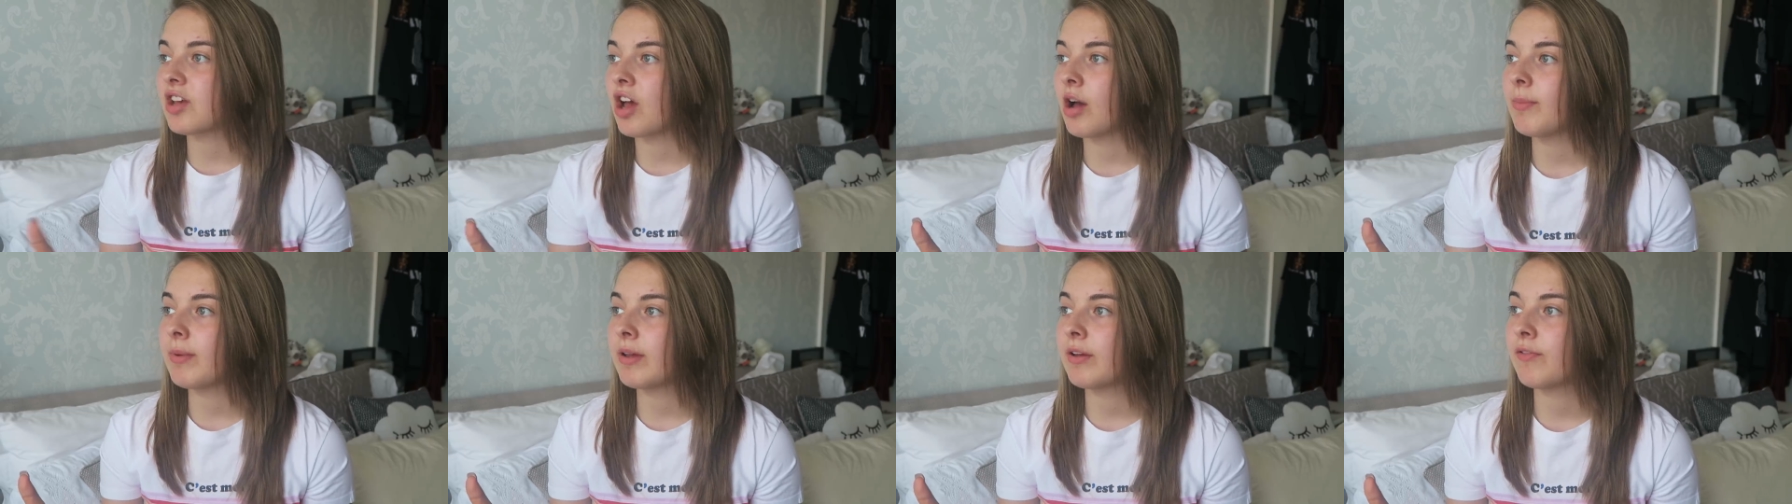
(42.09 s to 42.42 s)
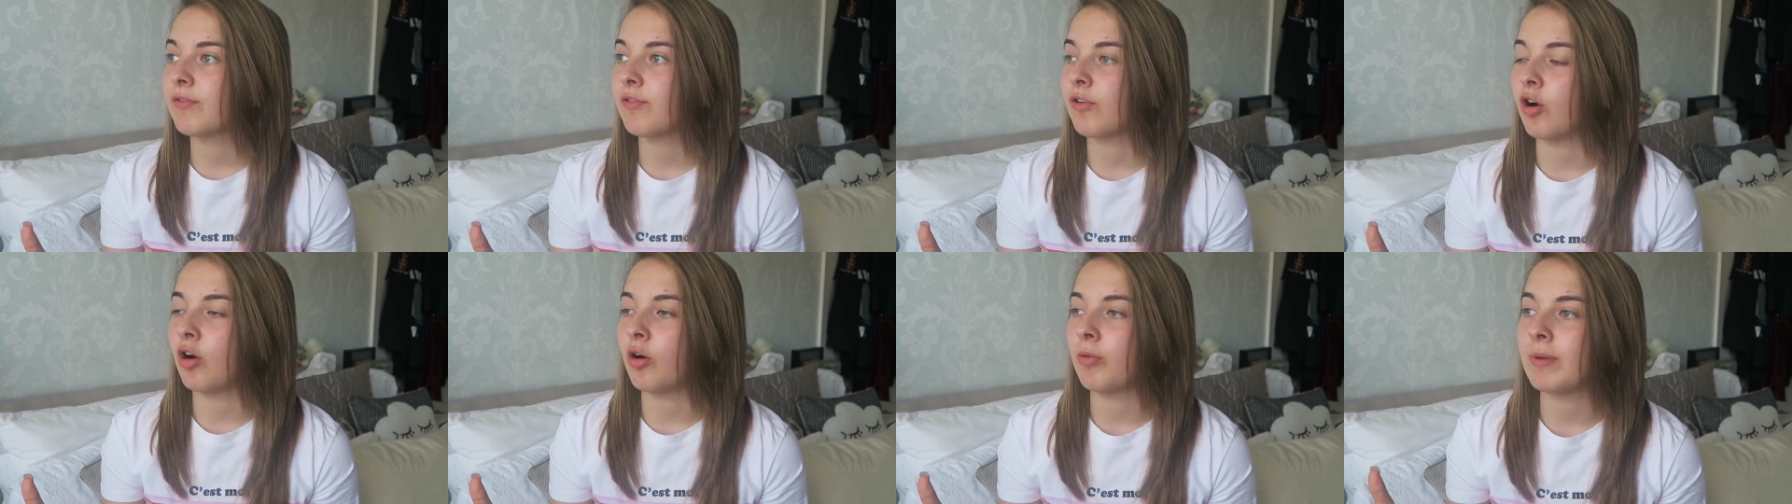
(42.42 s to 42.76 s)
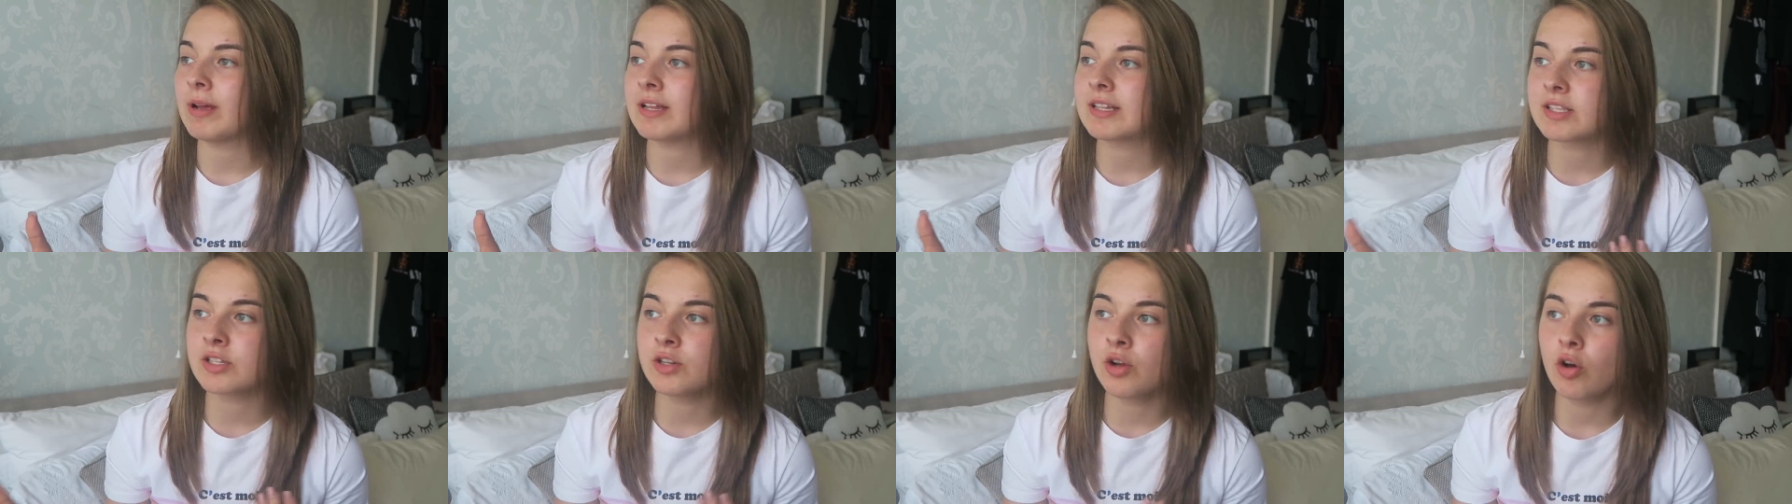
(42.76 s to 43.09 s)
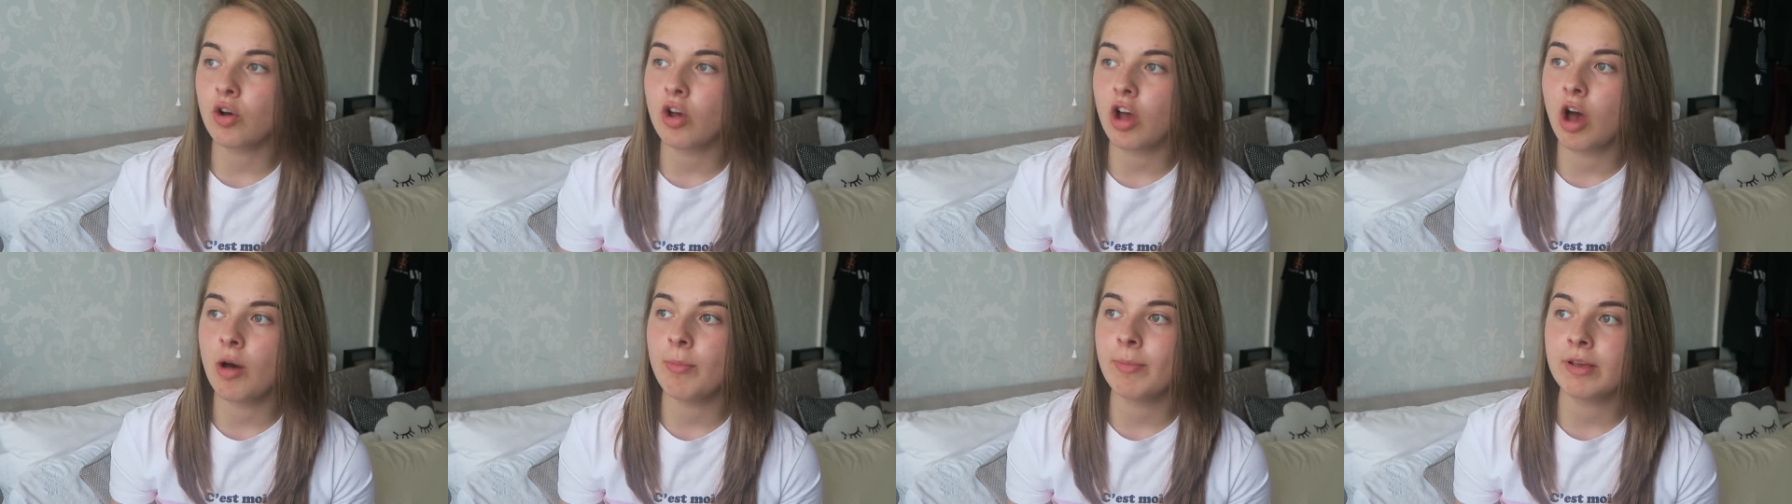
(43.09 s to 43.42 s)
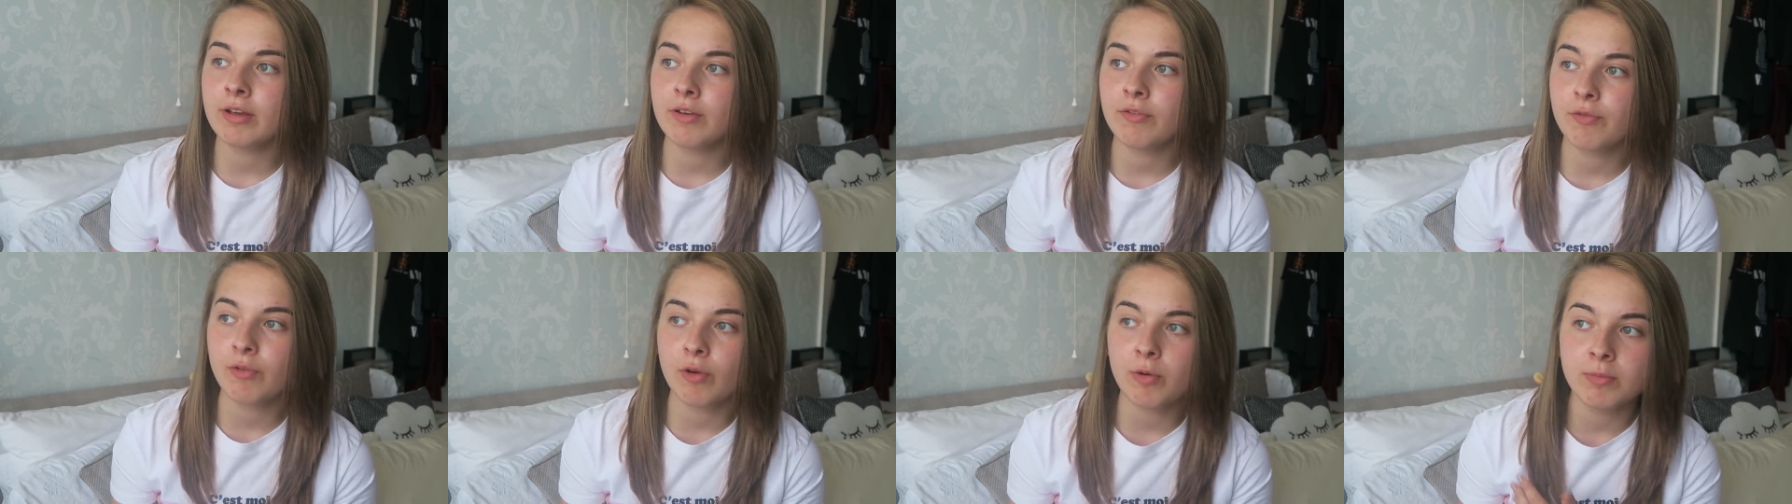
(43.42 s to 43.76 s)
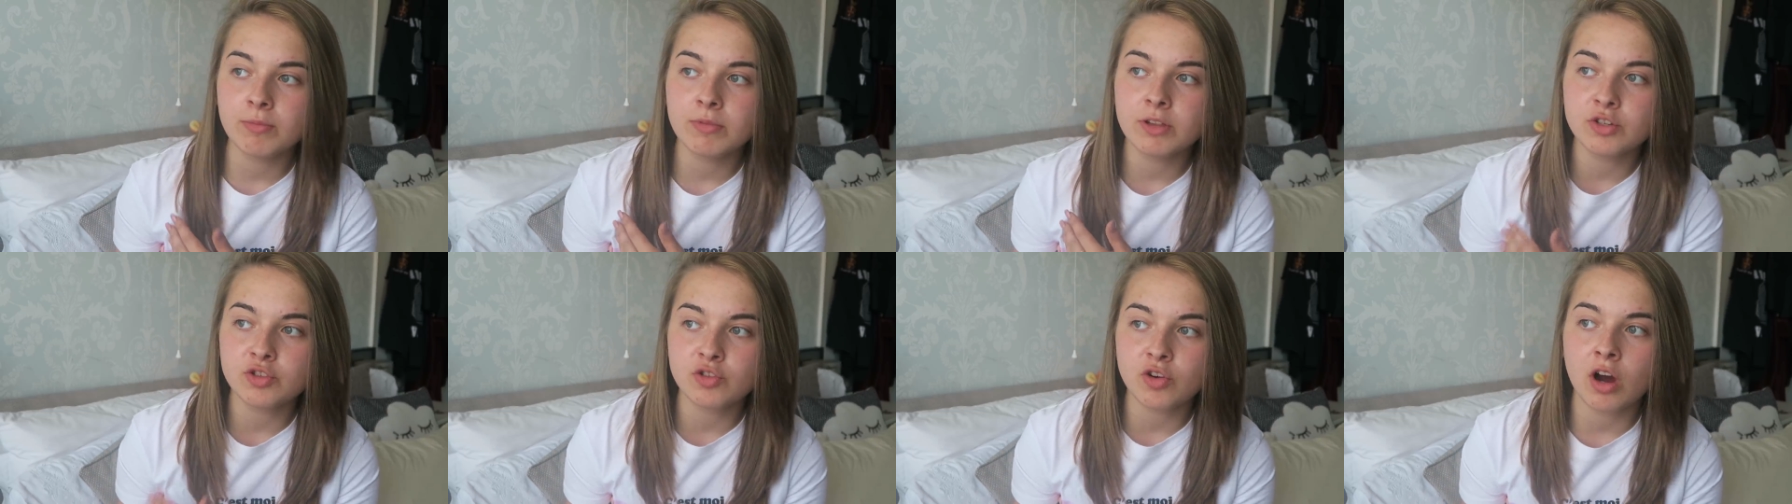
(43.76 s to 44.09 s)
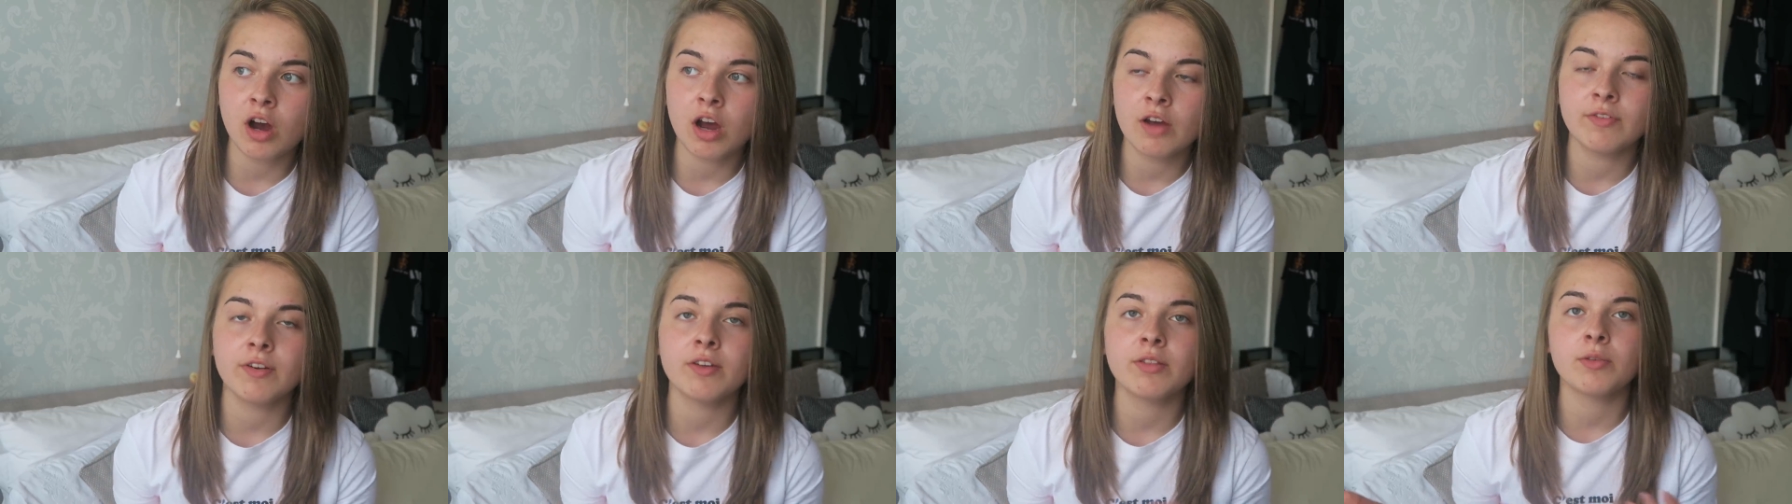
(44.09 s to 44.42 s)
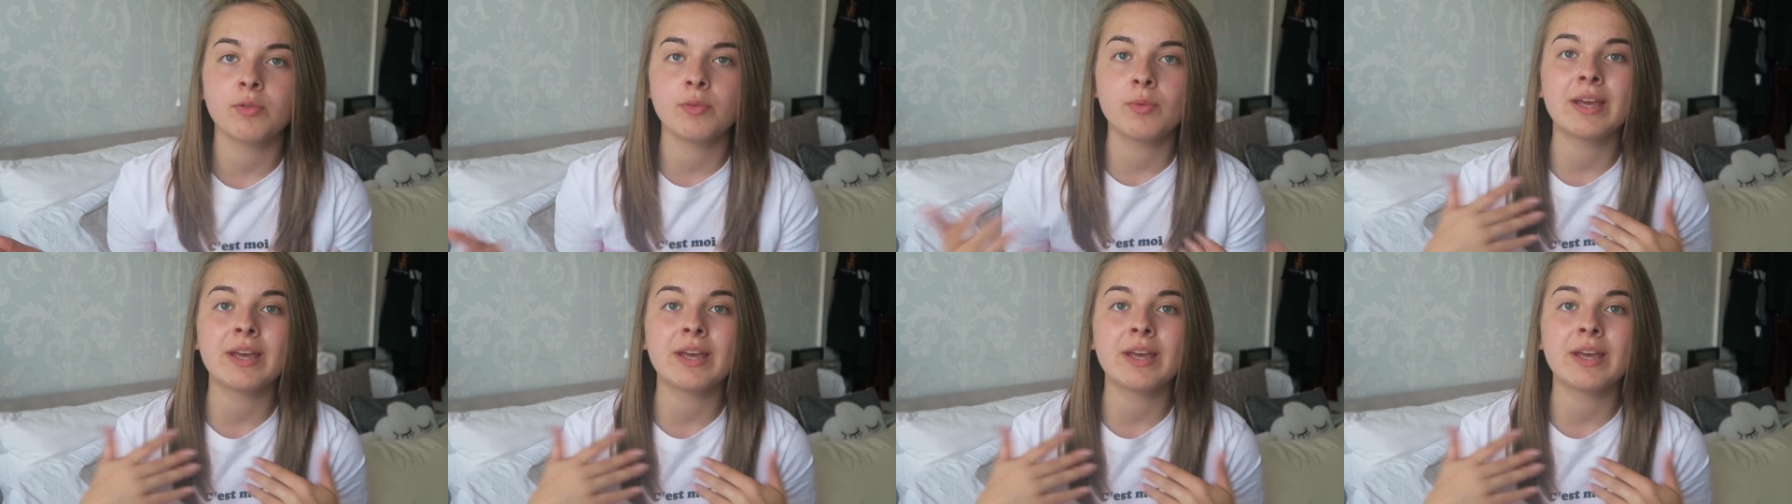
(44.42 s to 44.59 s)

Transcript: coming from. It's not coming from the drive.